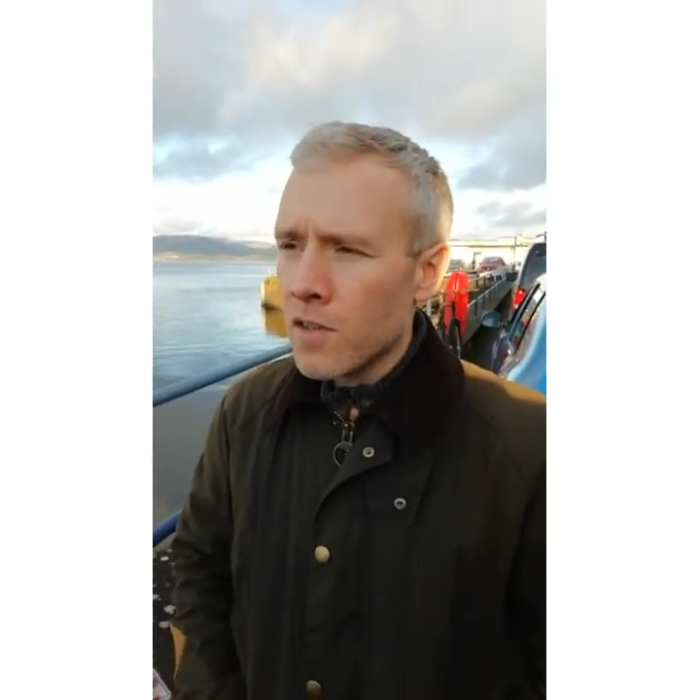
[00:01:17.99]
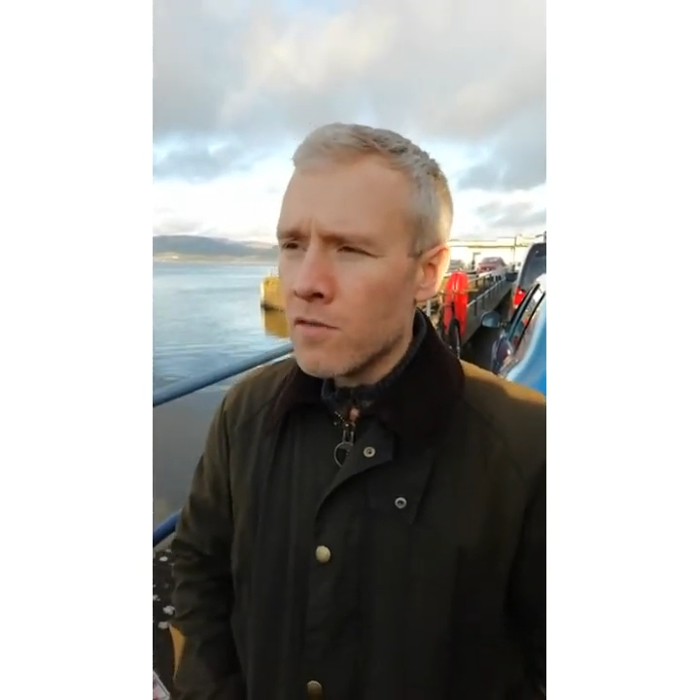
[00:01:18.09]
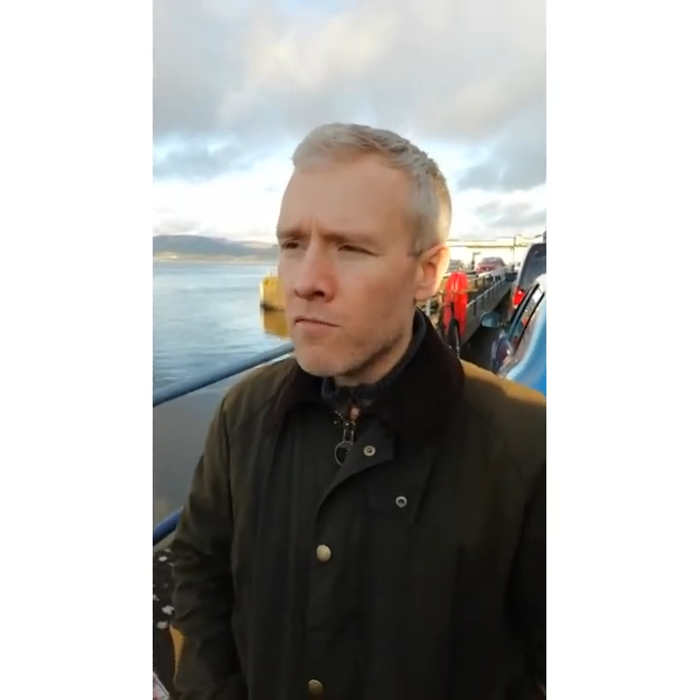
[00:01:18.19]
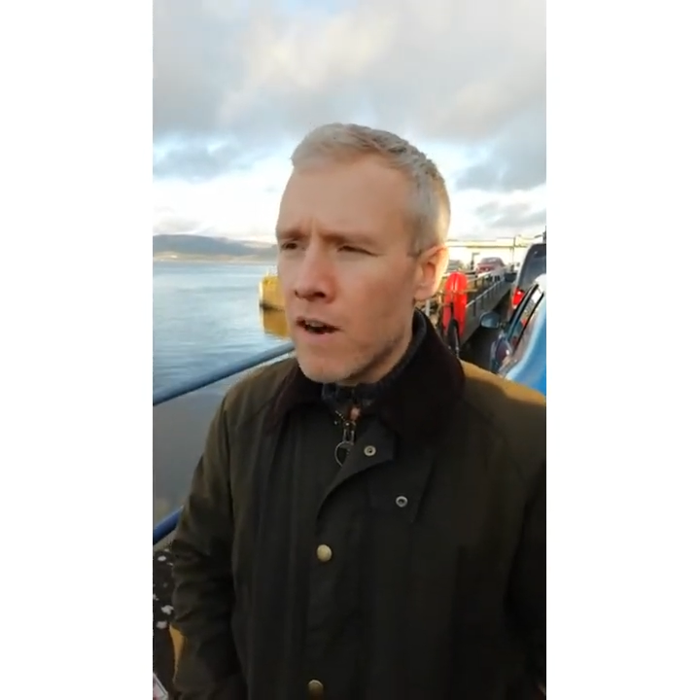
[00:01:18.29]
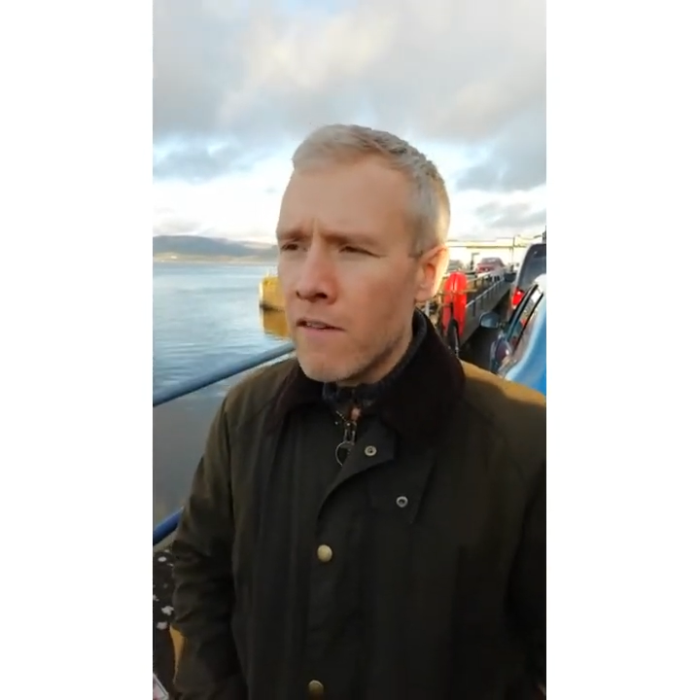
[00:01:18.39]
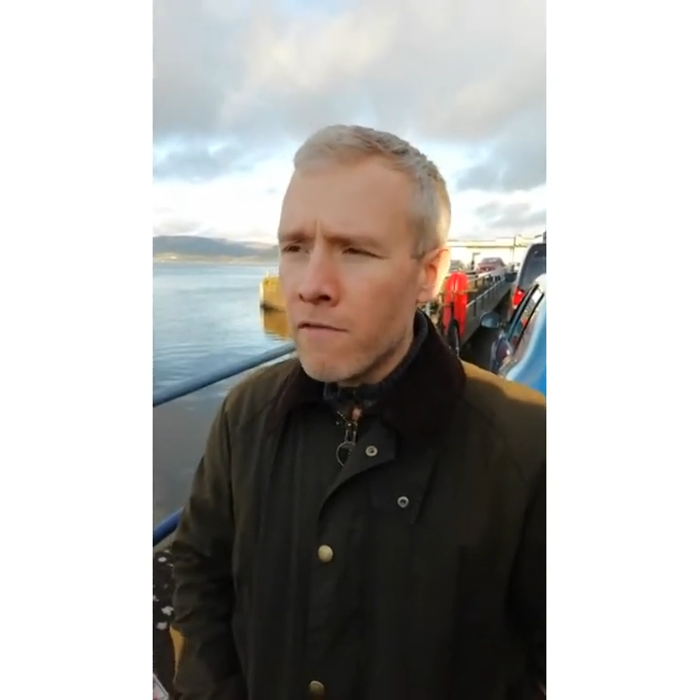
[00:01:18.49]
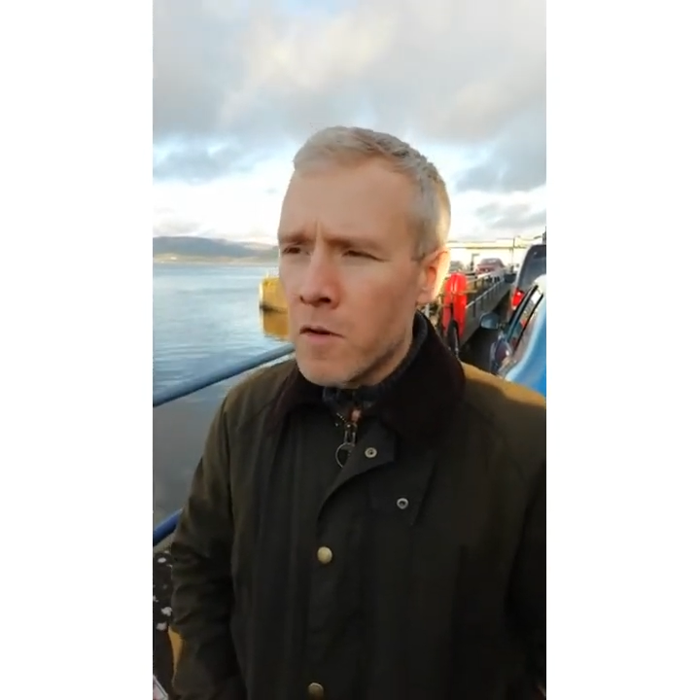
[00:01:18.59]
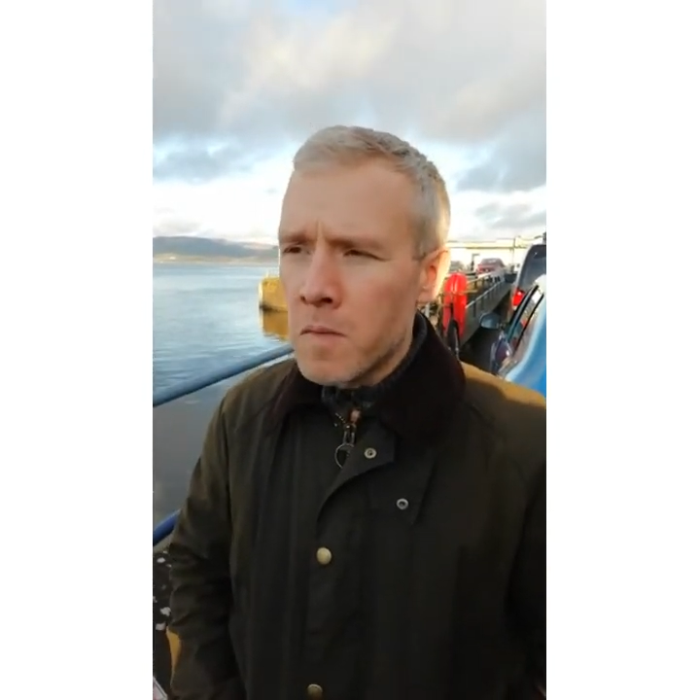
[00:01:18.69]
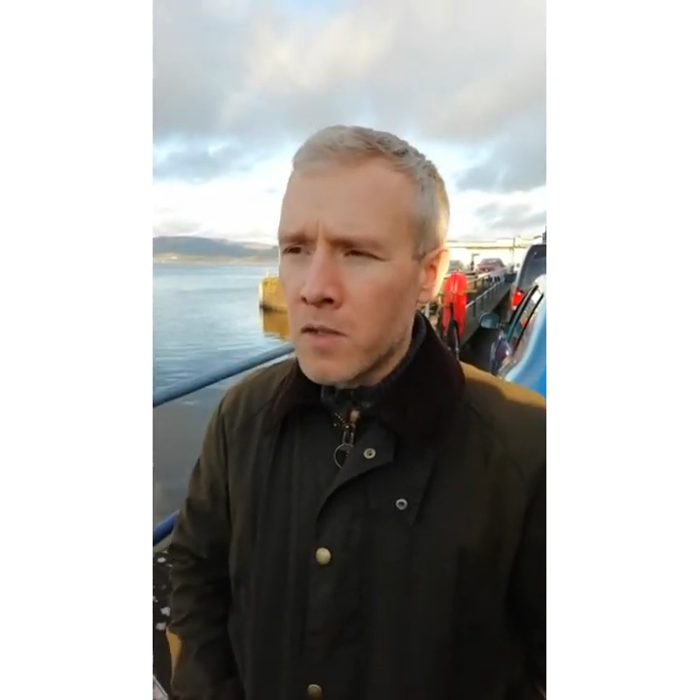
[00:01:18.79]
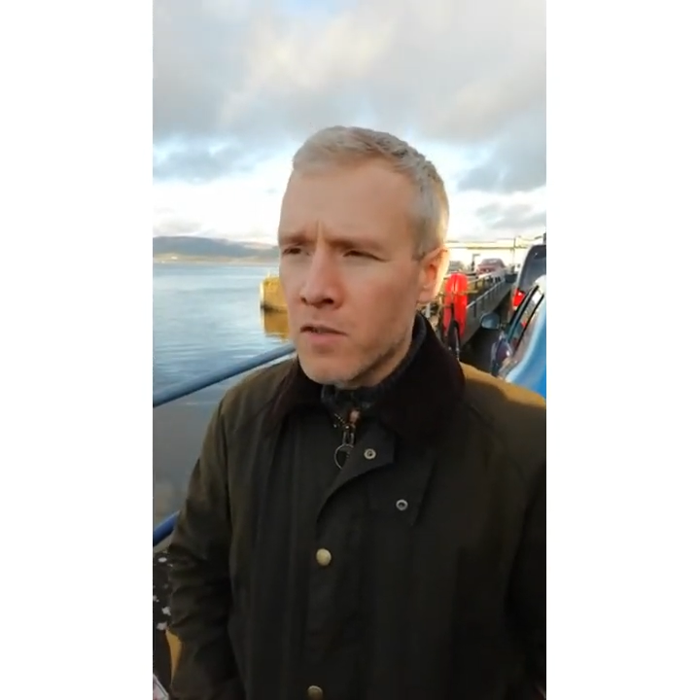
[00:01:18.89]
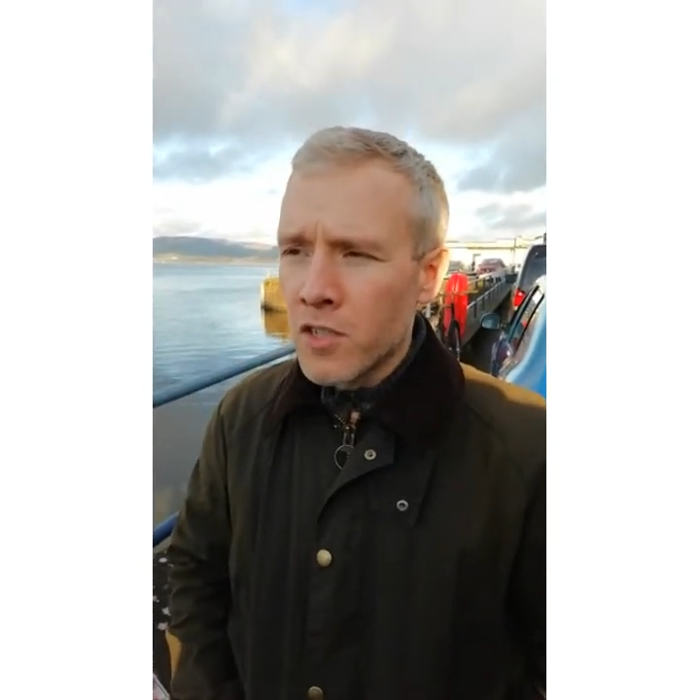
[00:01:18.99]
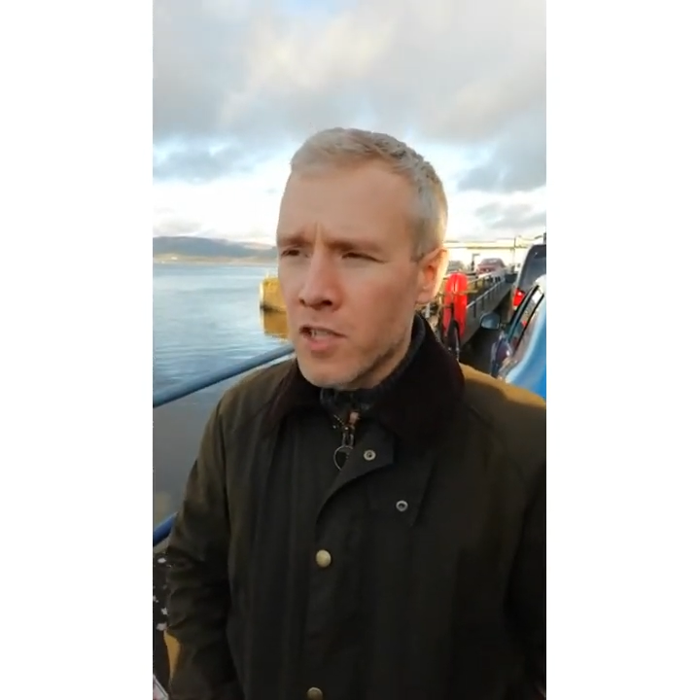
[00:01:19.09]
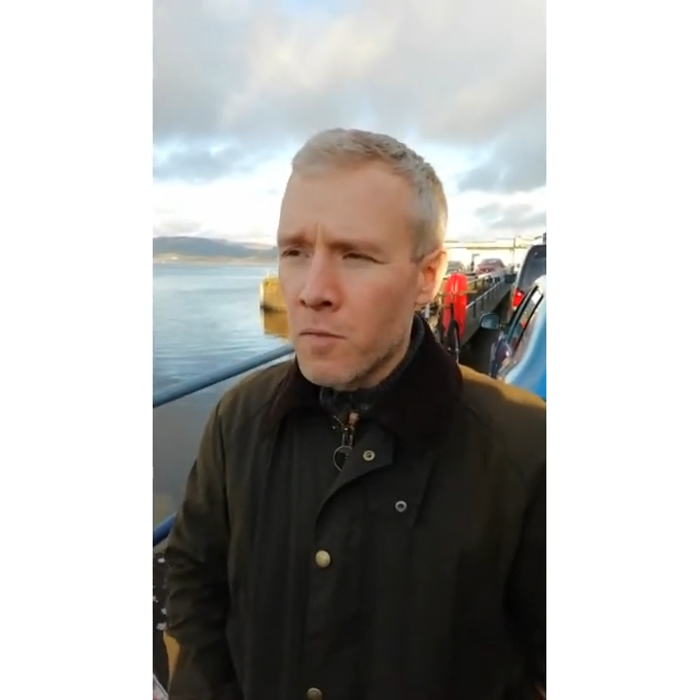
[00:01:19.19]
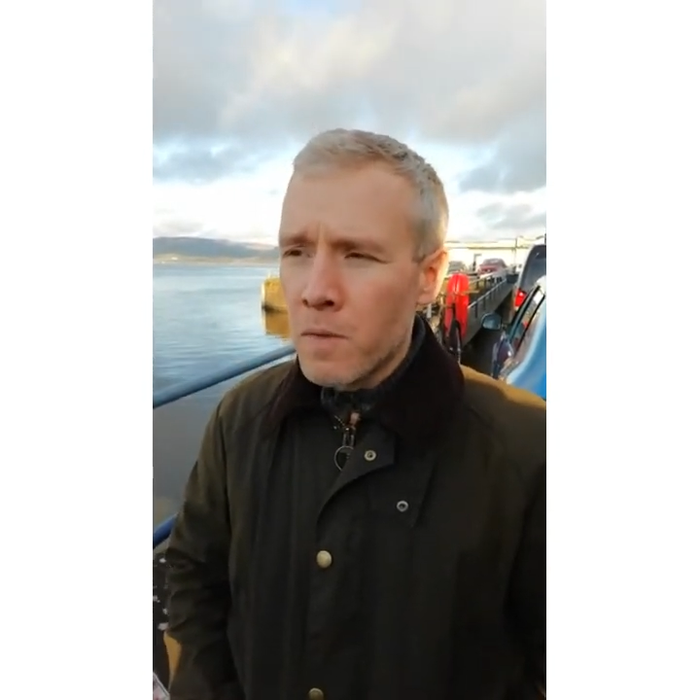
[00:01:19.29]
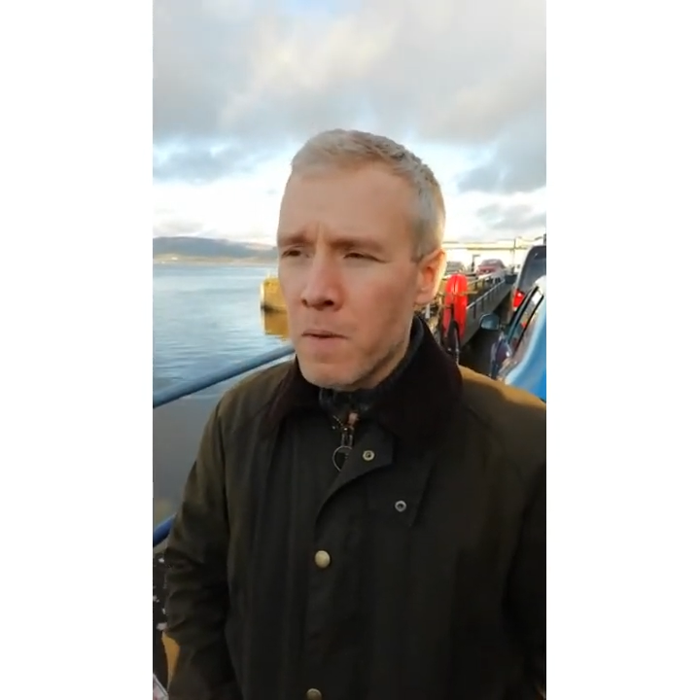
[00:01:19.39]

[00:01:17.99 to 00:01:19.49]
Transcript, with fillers: the rainfall models show we're